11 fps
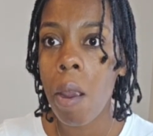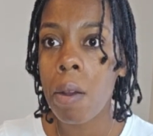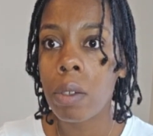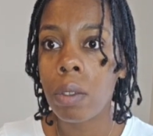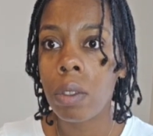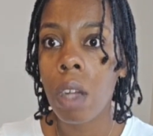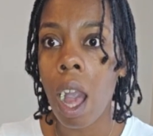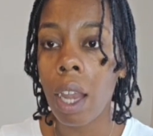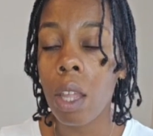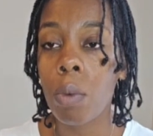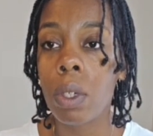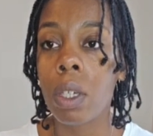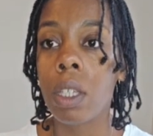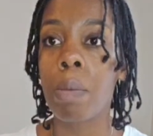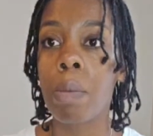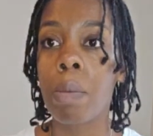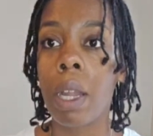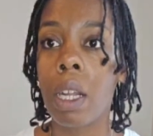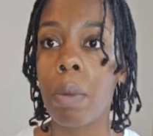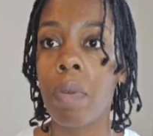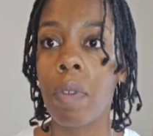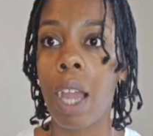Hollywood. So somebody could be from
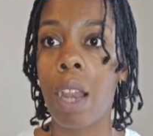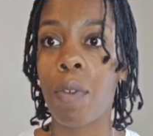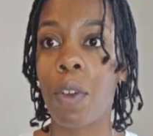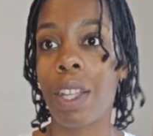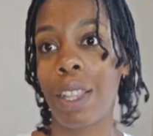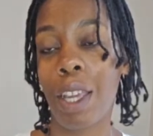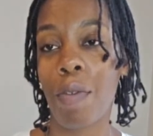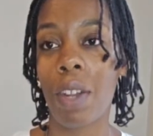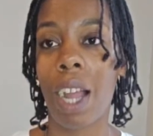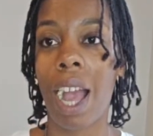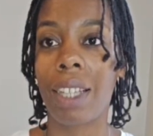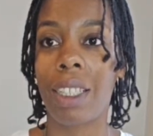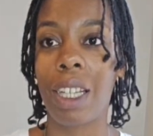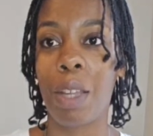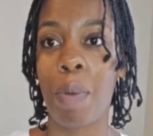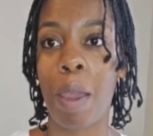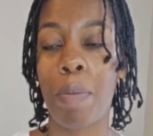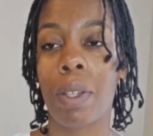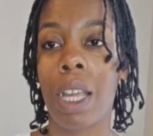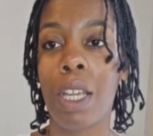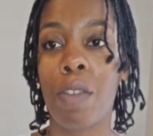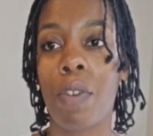California. Thank you for the hot chili pepper. Thank
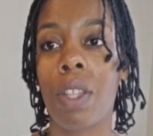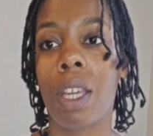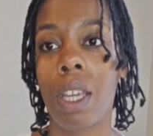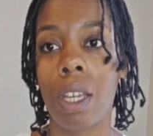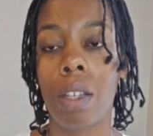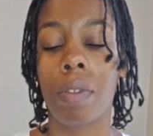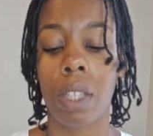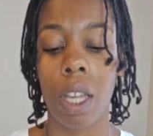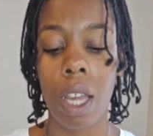you for the gifts.